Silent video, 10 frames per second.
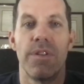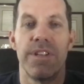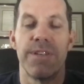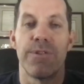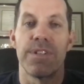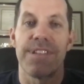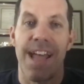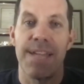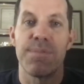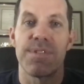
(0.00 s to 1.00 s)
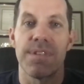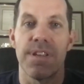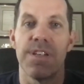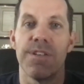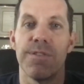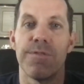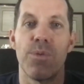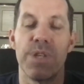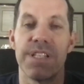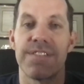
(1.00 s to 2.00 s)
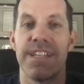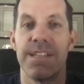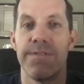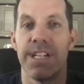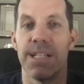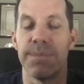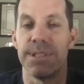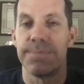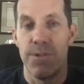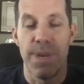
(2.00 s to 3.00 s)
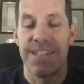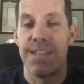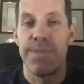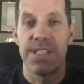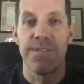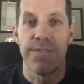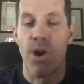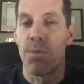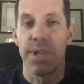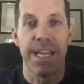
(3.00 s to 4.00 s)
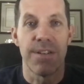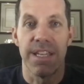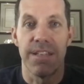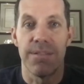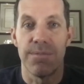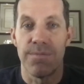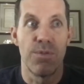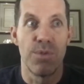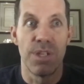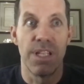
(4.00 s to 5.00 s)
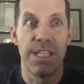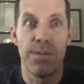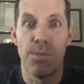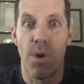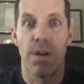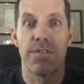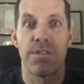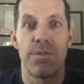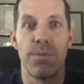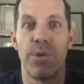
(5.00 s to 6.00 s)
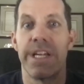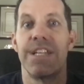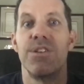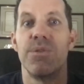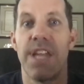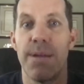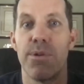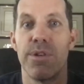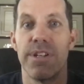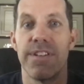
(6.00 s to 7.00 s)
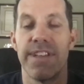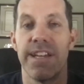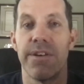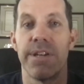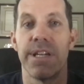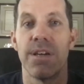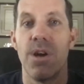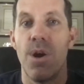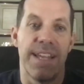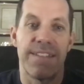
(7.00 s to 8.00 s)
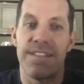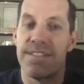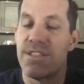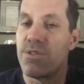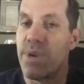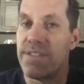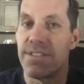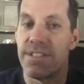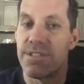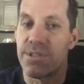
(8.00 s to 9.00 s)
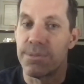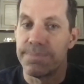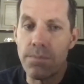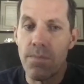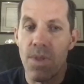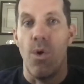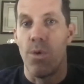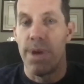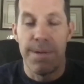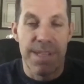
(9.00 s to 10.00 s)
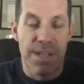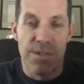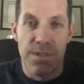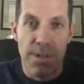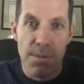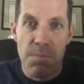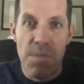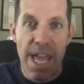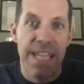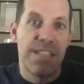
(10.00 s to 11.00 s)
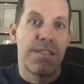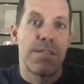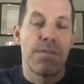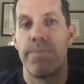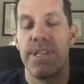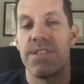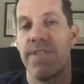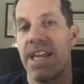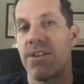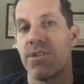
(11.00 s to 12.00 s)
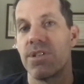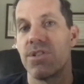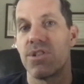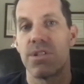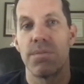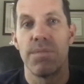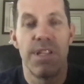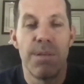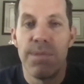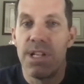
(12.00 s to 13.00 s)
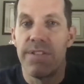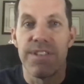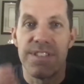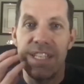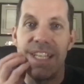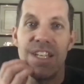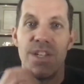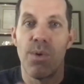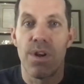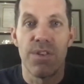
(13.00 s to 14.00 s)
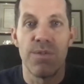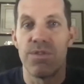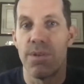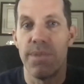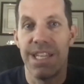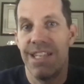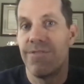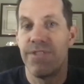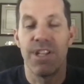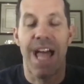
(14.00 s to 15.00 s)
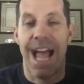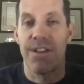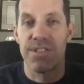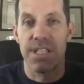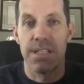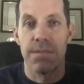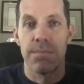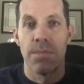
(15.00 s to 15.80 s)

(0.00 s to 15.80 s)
the different types of real estate development, you might see a piece of farmland and you really want to bring a new neighborhood into the area. That's considered residential. Or maybe there's a nice piece of acreage in the middle of a city and you want to do some infill housing